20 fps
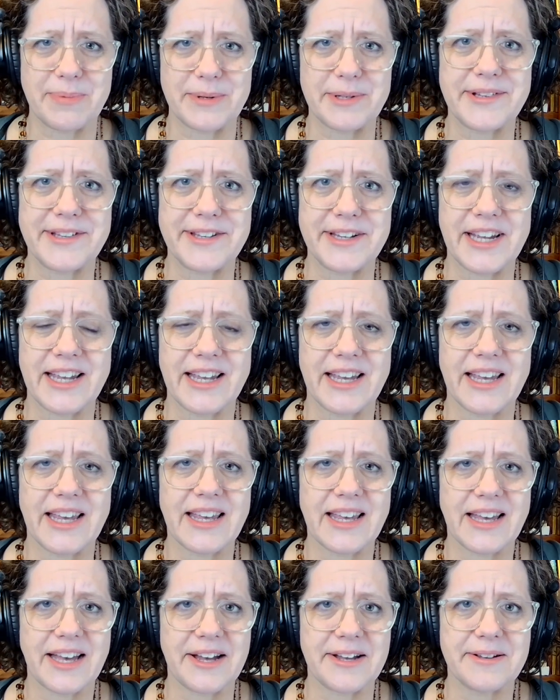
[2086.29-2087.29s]

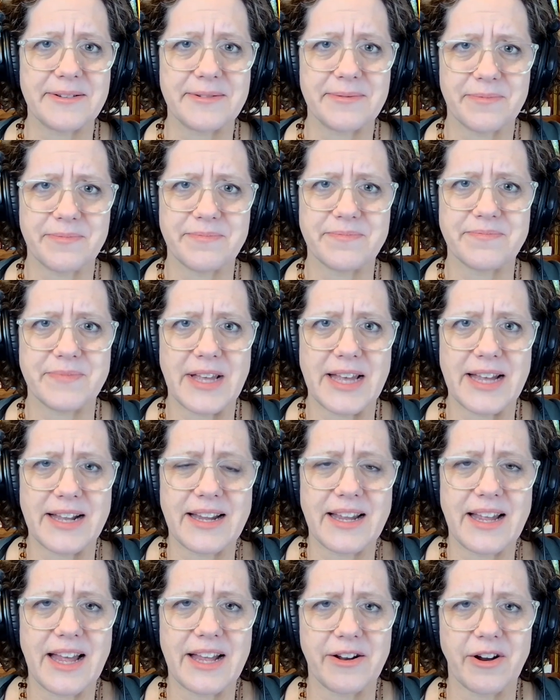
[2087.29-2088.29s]
building,
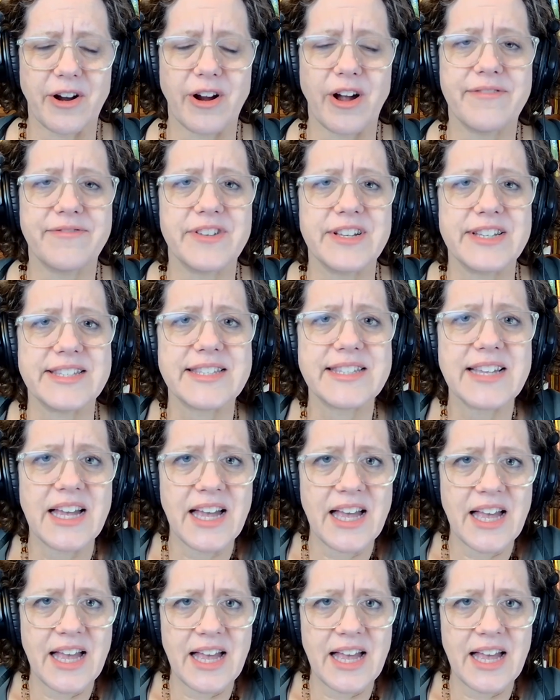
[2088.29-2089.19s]
at our office.